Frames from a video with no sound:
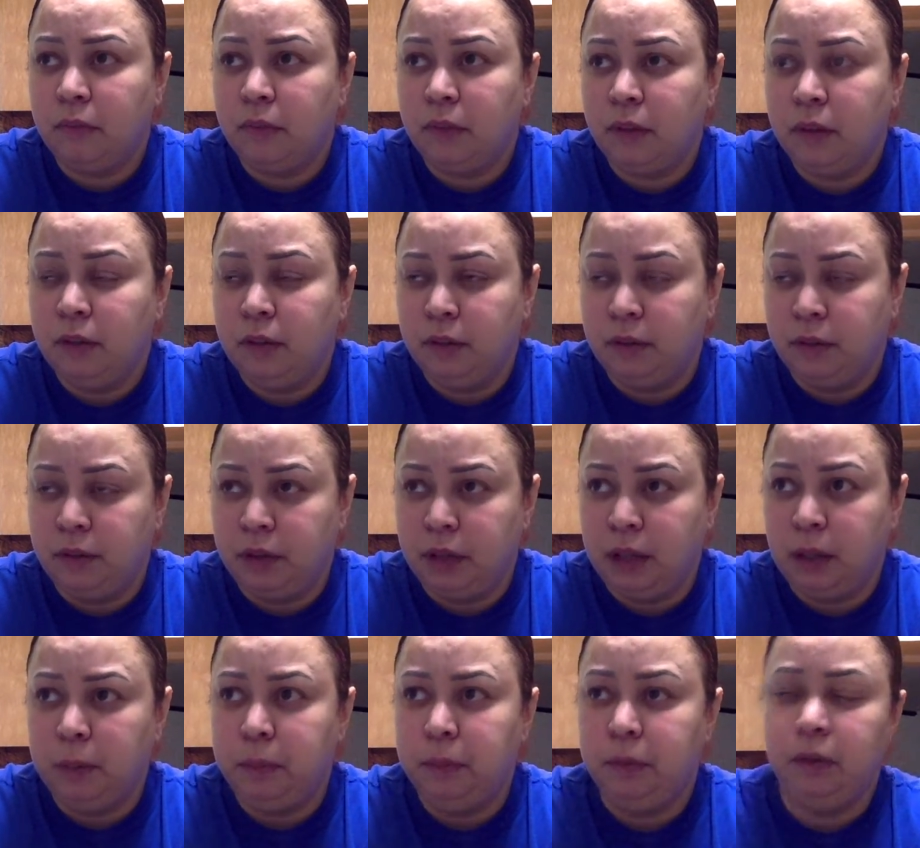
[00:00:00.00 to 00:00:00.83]
and a
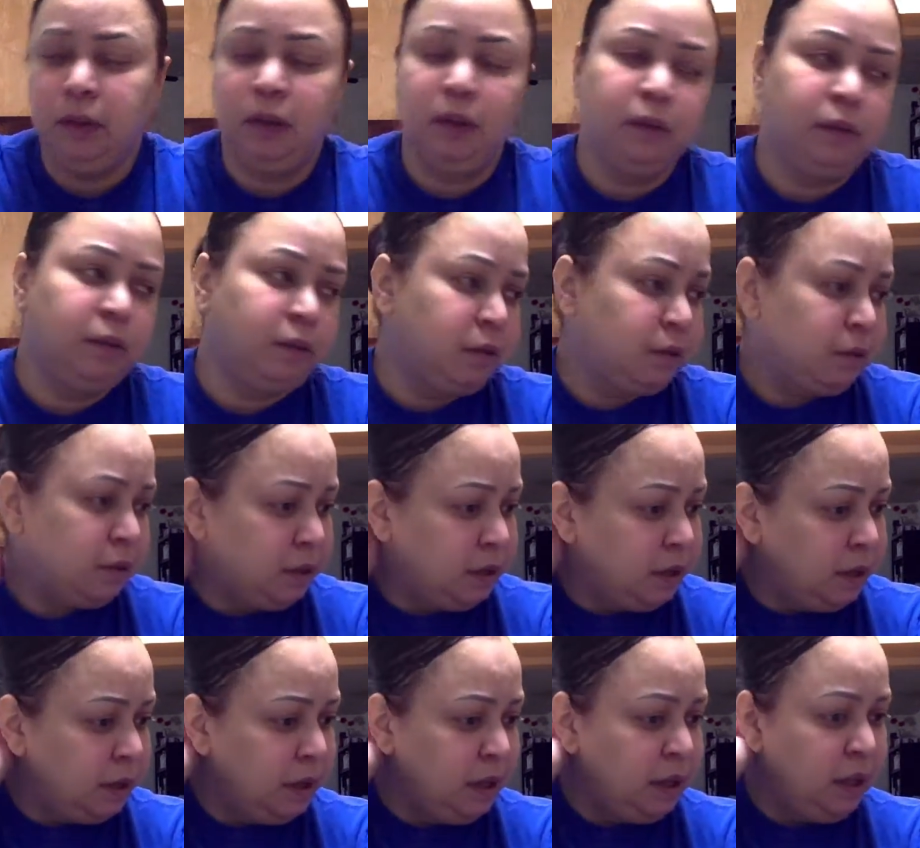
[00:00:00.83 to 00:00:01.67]
couple others.
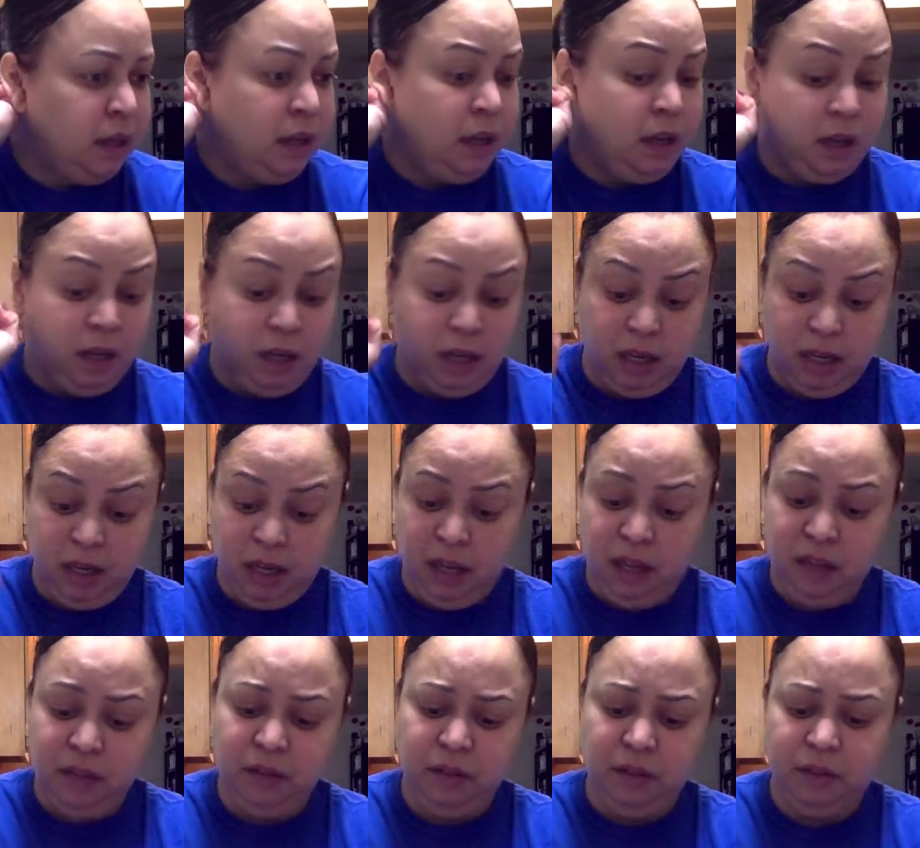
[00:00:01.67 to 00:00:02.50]
And
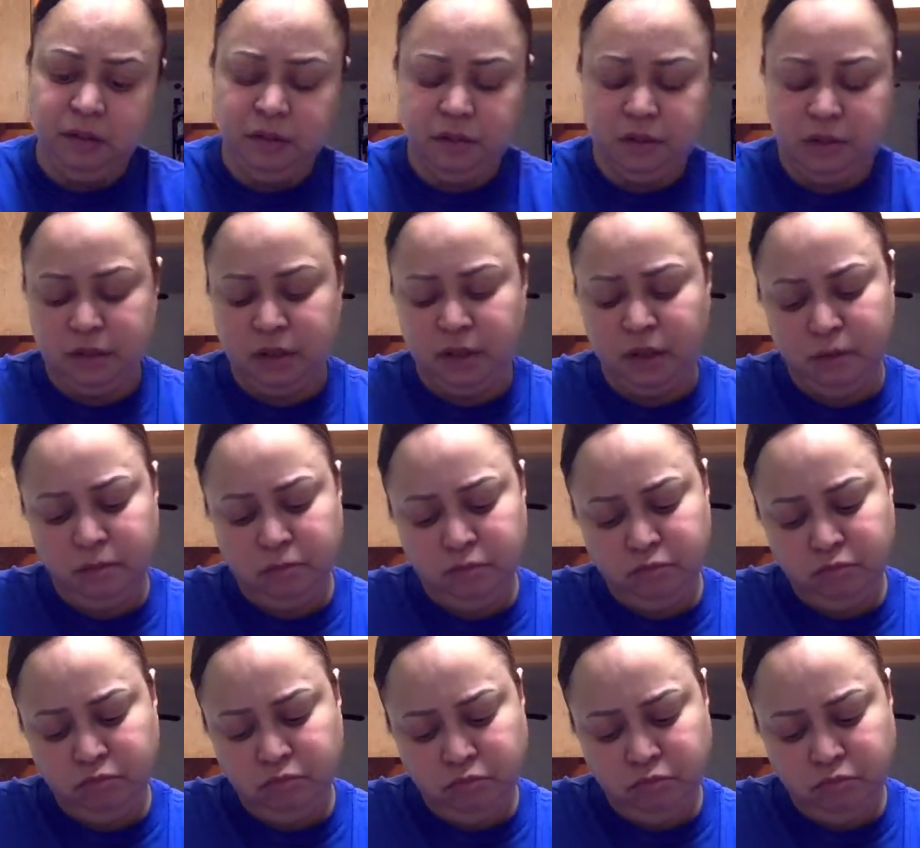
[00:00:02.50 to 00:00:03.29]
I thought this time,